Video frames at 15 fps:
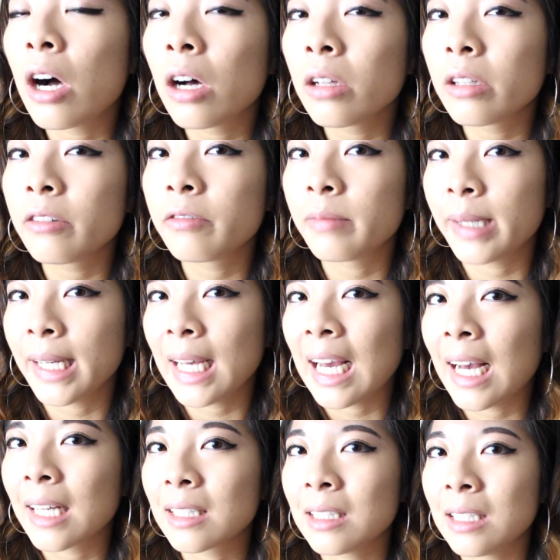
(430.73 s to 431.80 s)
all of my
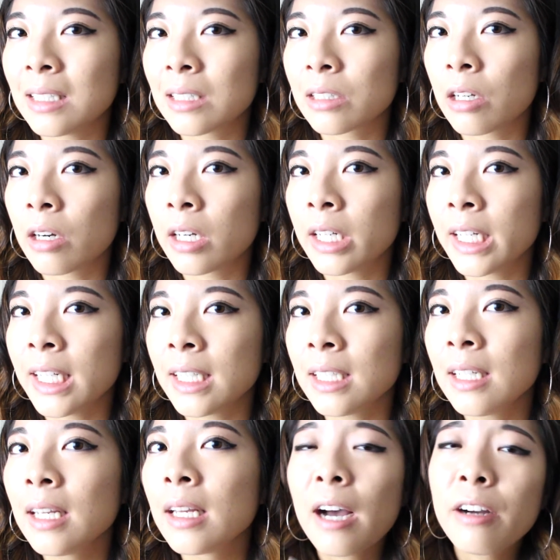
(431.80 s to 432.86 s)
acne scarring.
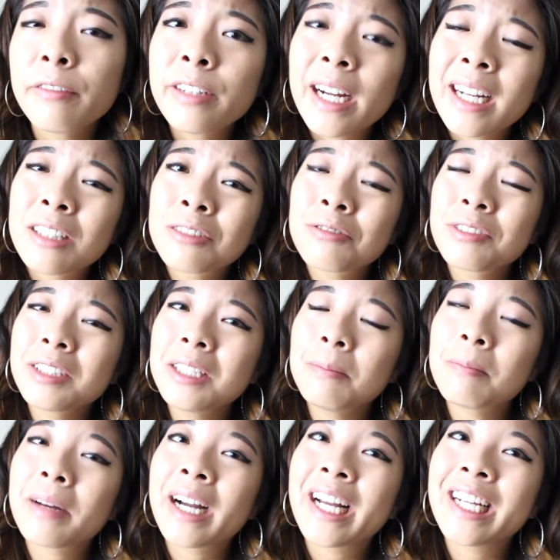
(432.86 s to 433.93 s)
However, I don't really
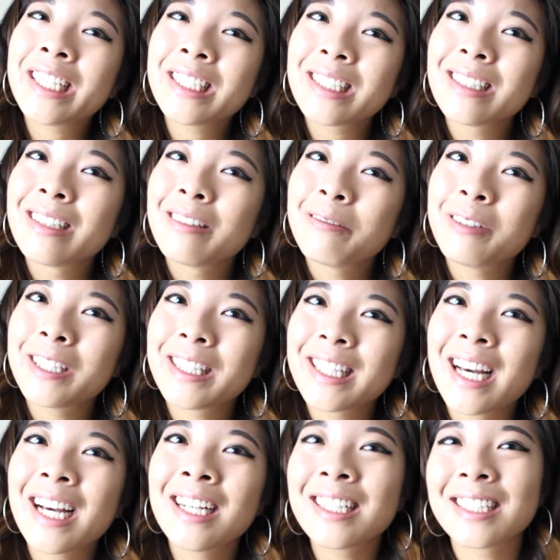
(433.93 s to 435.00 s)
mind with
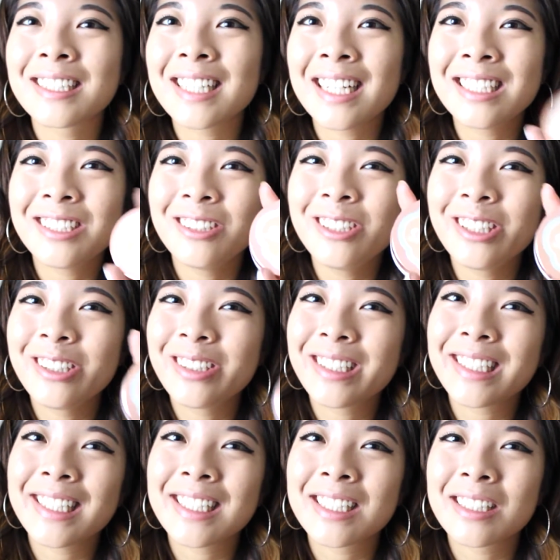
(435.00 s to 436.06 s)
that because I do use
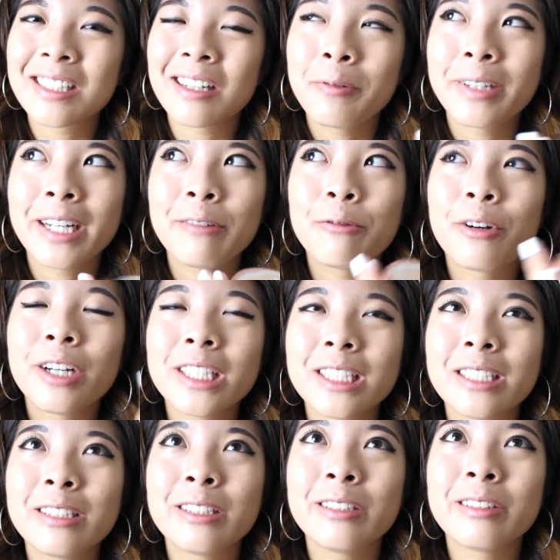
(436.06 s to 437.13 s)
this when I want
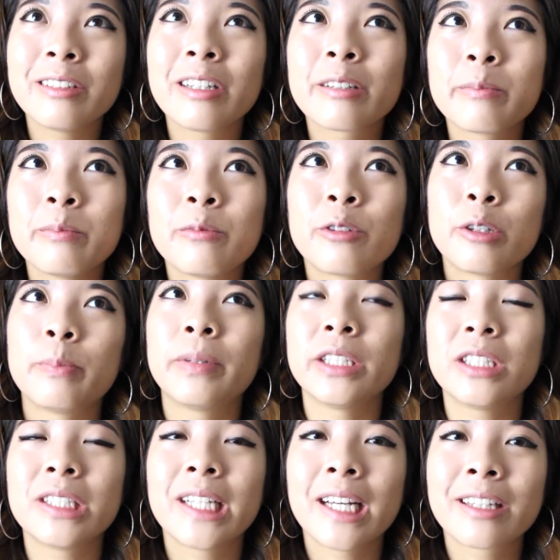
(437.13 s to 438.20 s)
to look more
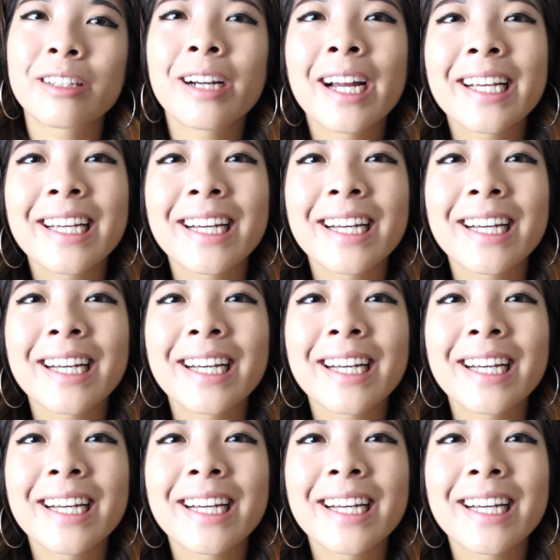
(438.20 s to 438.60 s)
put together, I